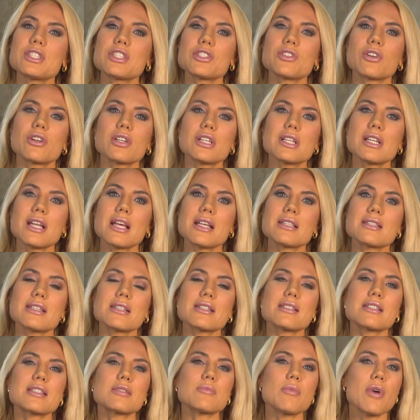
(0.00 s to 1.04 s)
started as
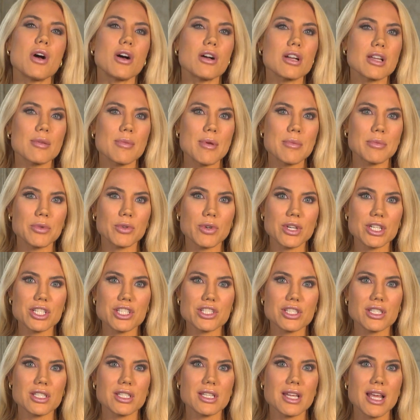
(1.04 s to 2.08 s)
a small
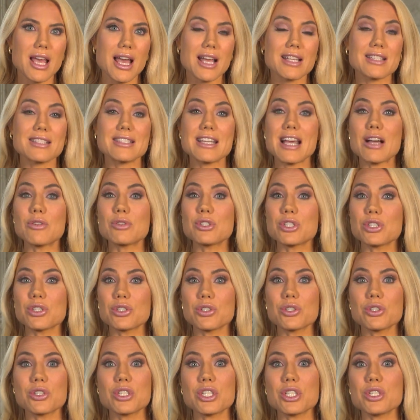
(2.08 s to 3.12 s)
commemoration has now
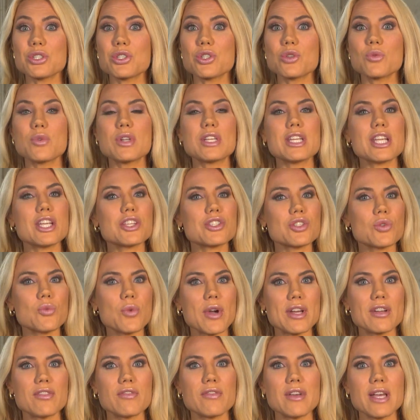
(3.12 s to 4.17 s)
turned into a
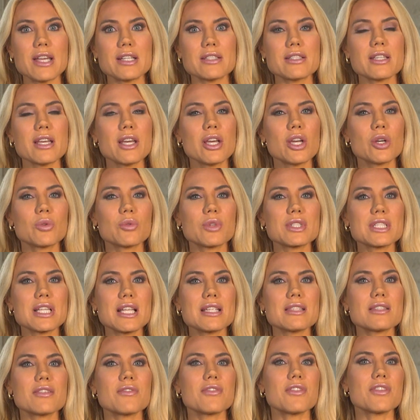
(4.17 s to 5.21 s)
nationwide event where
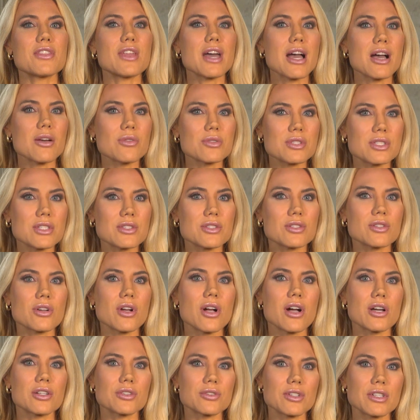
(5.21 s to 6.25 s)
tens of thousands are
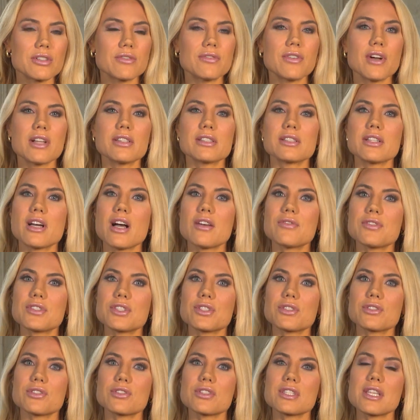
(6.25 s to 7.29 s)
honoring fallen
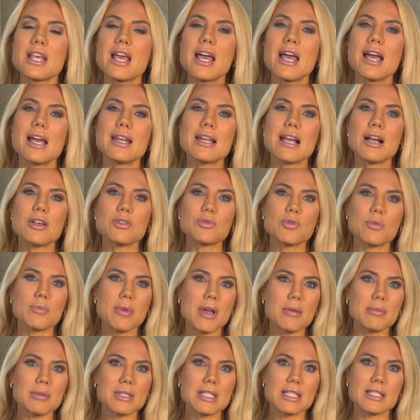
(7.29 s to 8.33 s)
officers. And House
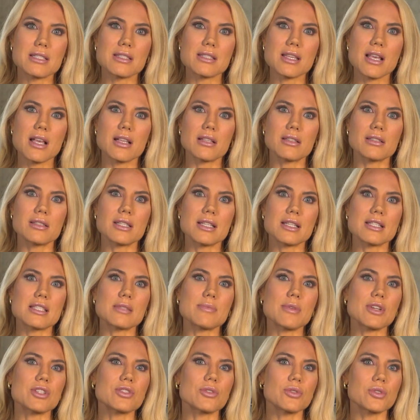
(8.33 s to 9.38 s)
Republicans held a
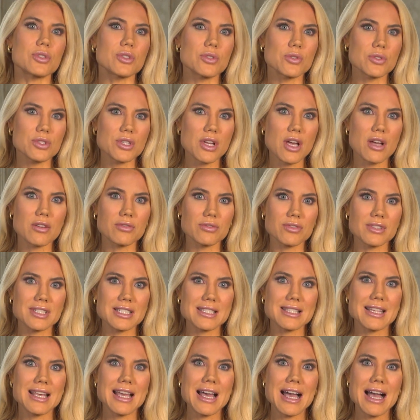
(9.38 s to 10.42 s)
special news
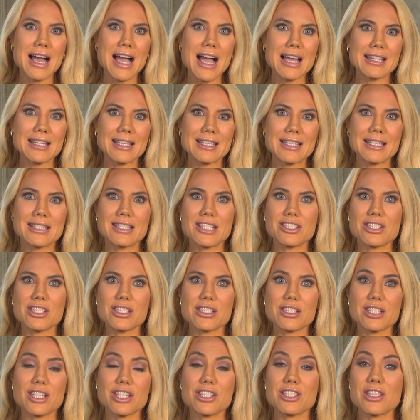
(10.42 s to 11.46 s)
conference highlighting
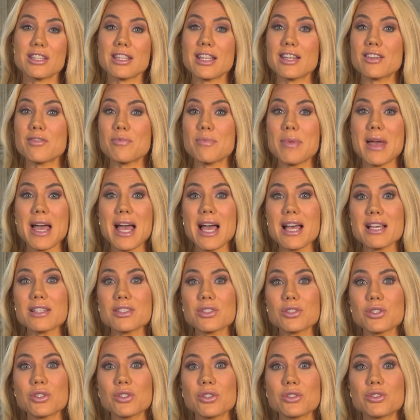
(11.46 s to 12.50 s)
legislation that, if
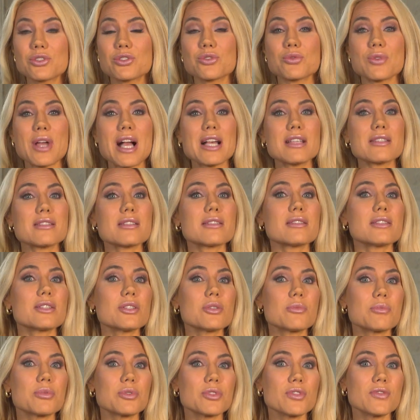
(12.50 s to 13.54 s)
passed, could
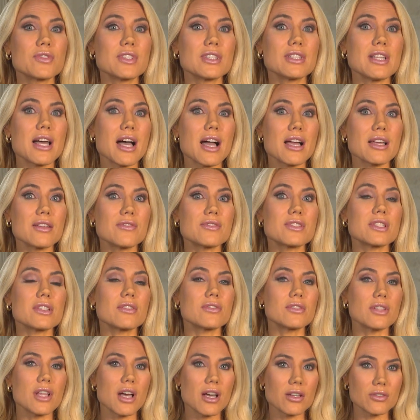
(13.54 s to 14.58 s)
drastically improve the lives
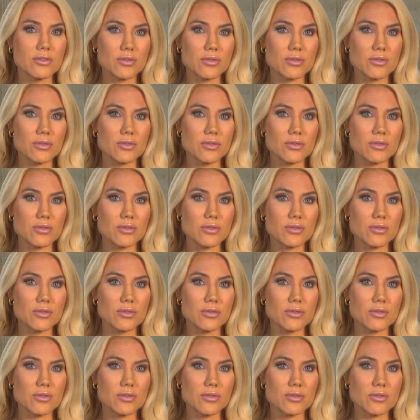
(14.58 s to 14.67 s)
of law